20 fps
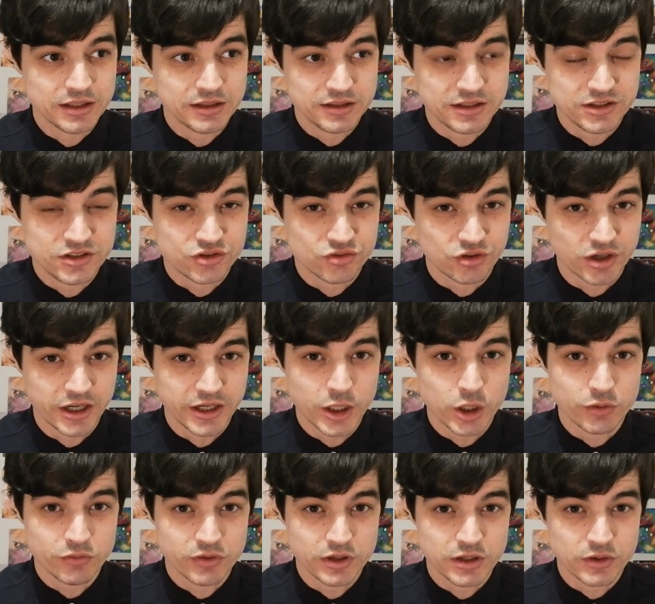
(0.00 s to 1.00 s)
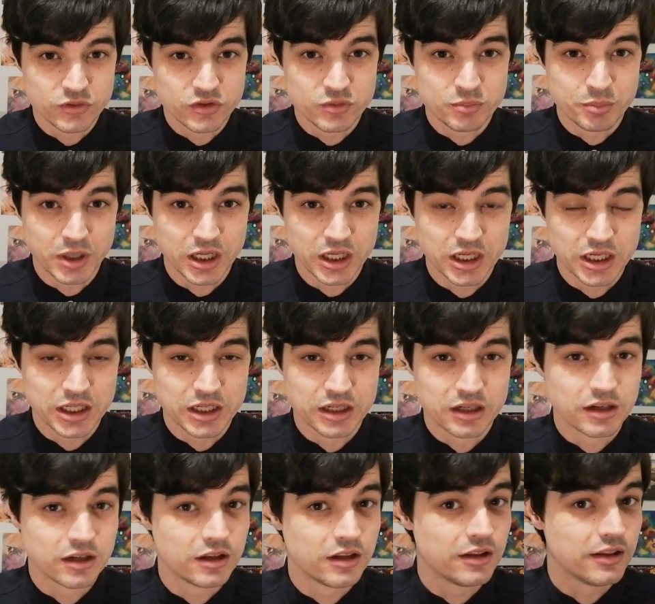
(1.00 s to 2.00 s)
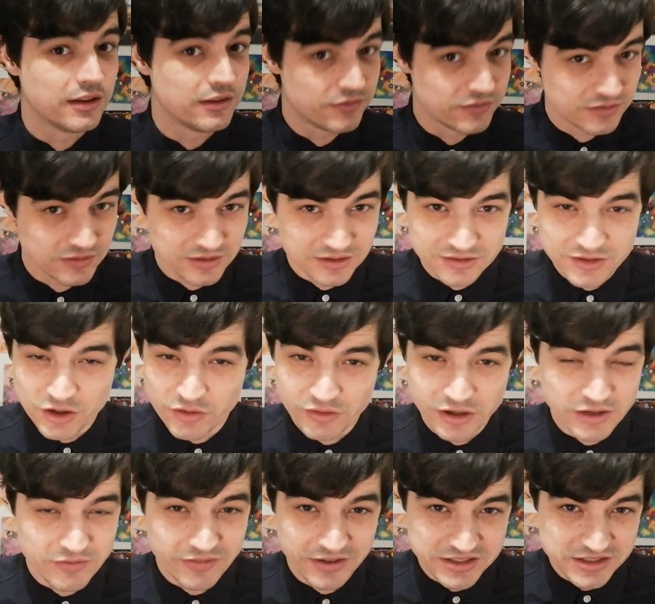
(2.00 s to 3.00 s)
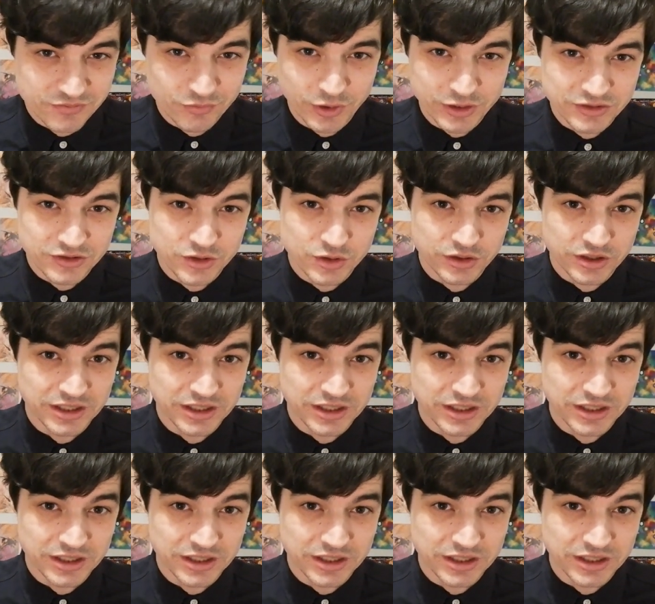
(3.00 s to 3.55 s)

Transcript: did try an overdose, but it's not a very effective way to do